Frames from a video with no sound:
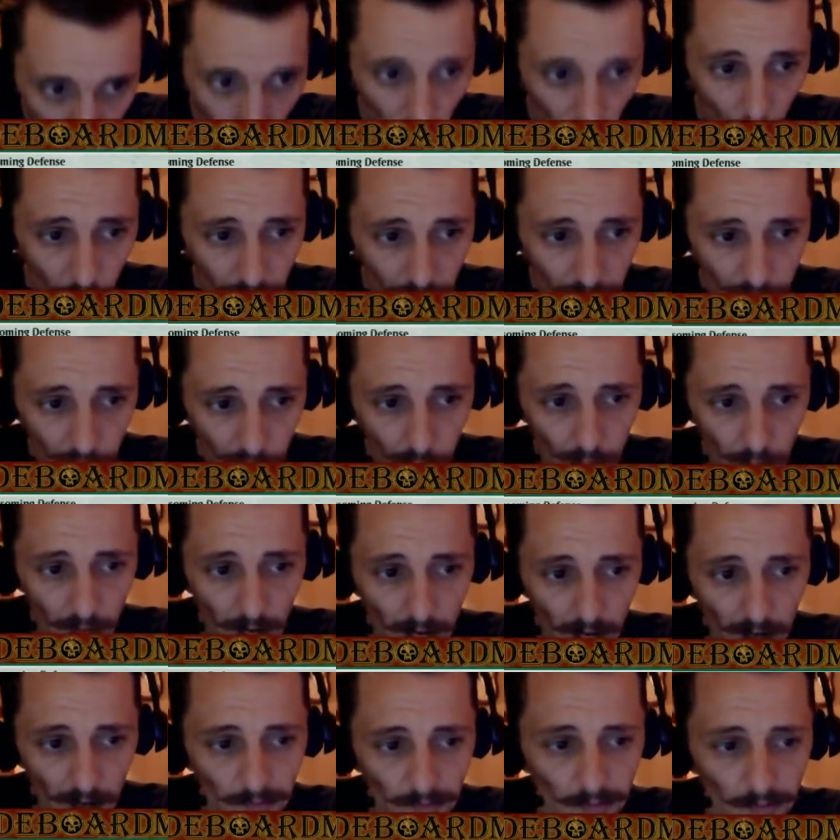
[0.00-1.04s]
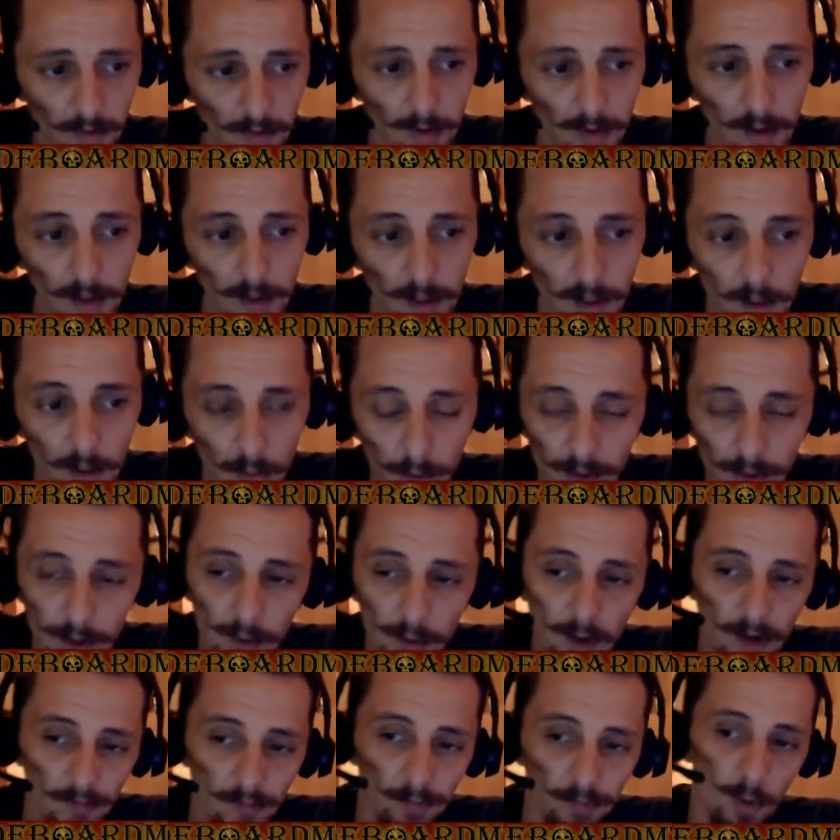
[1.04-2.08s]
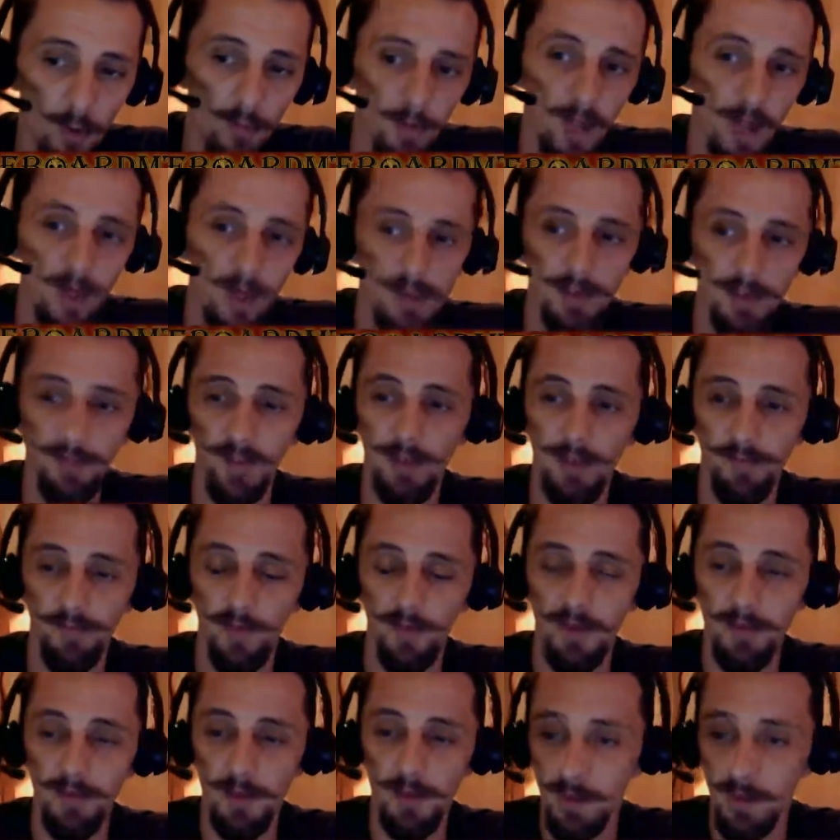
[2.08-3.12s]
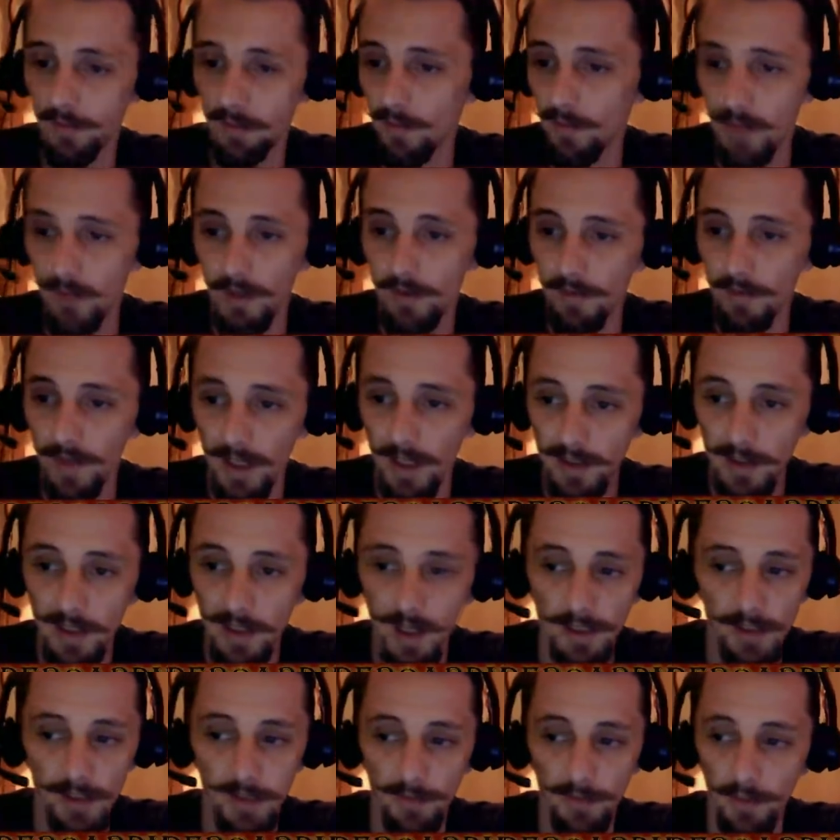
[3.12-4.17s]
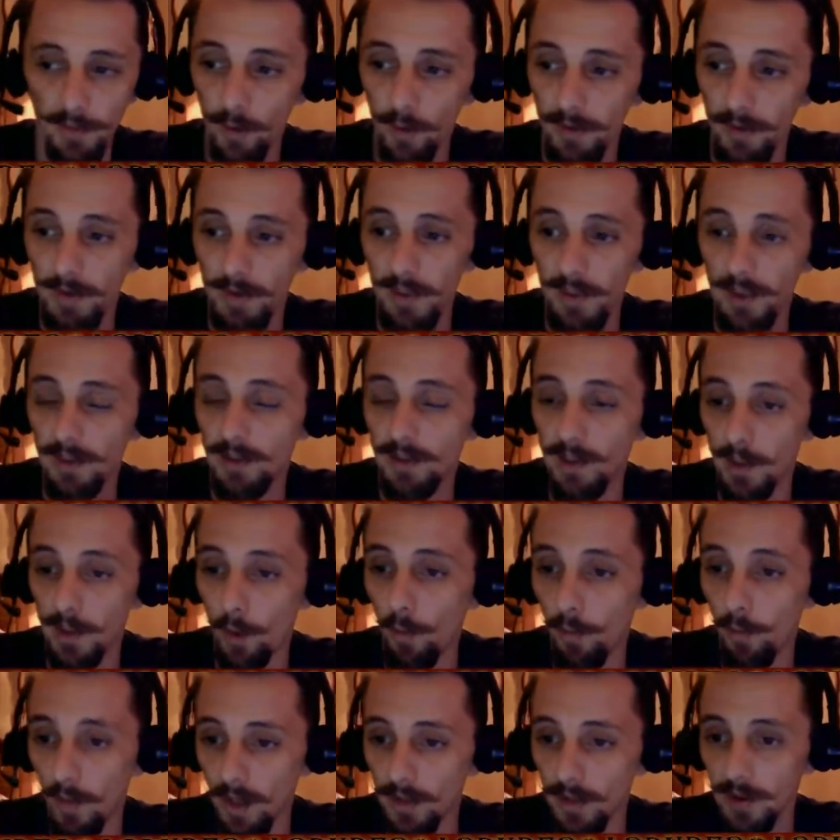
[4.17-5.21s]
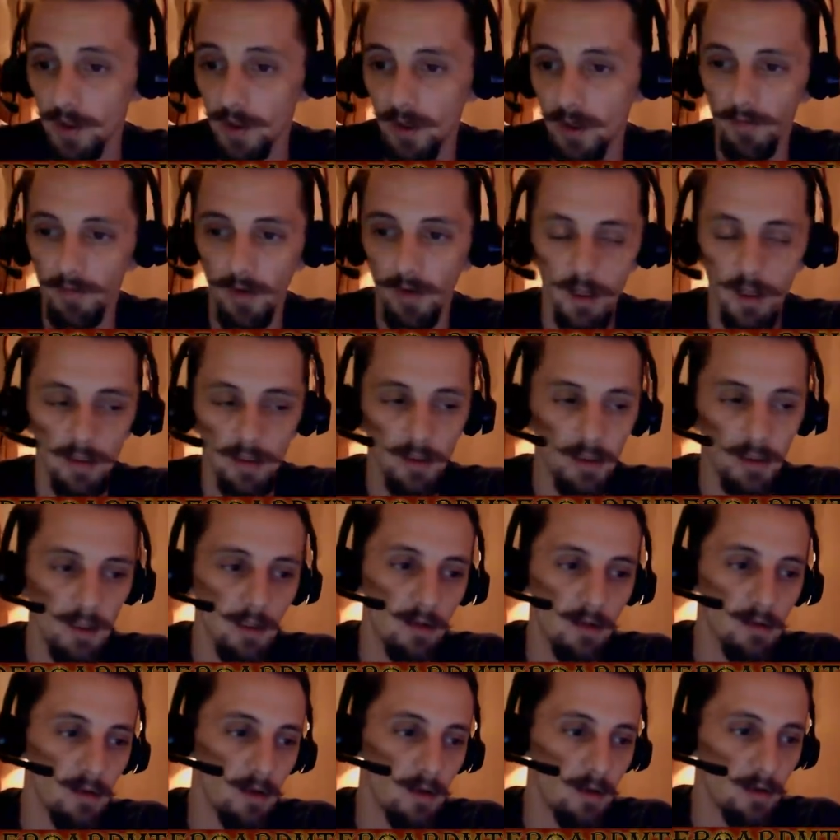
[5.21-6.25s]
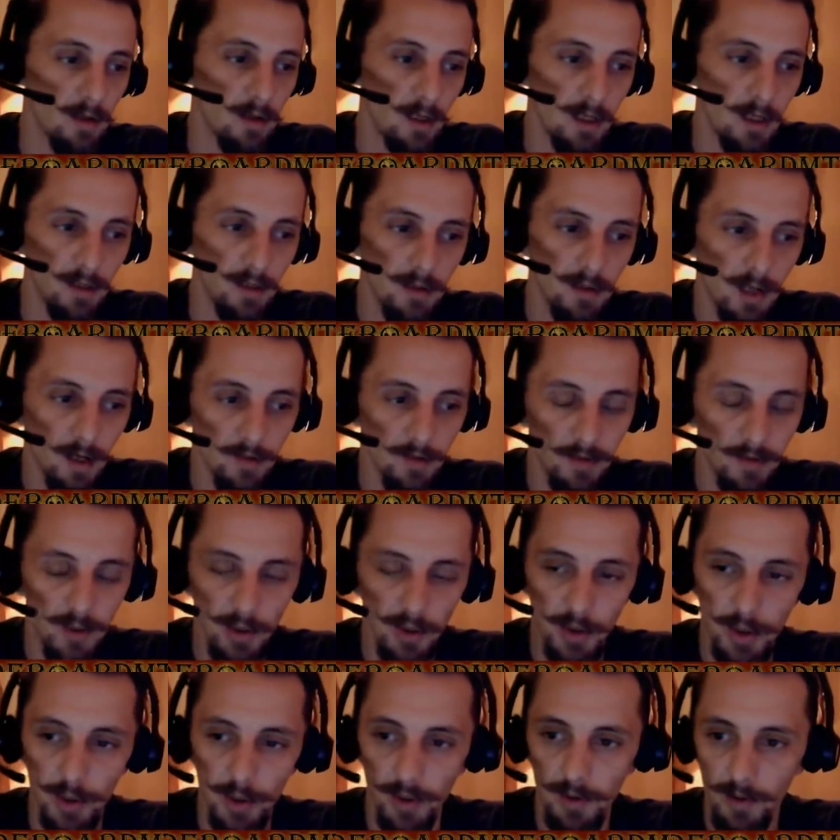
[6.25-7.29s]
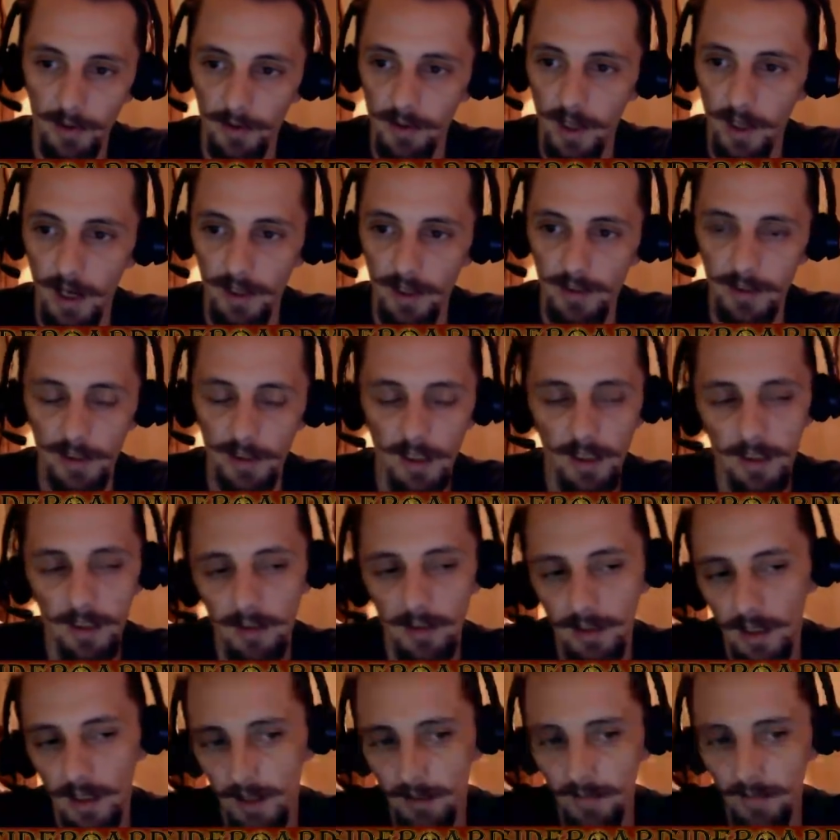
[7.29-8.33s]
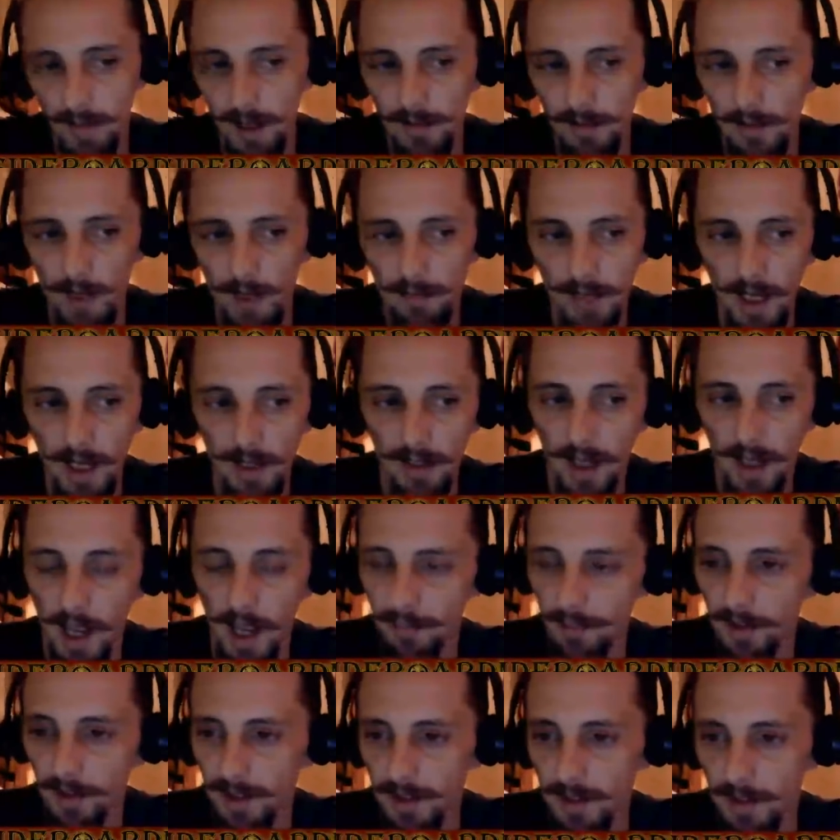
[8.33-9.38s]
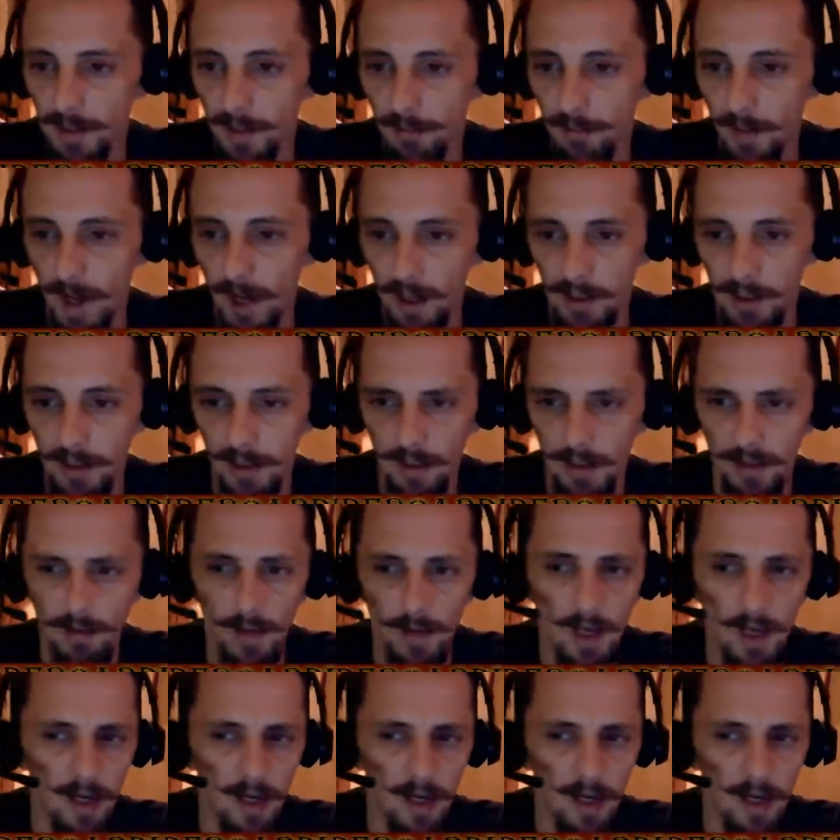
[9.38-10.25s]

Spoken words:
we do have We do have 4 Blossoming Defense, and that's not something we've seen so much of lately in the Constrictor decks, and I'm kind of happy to see it back here.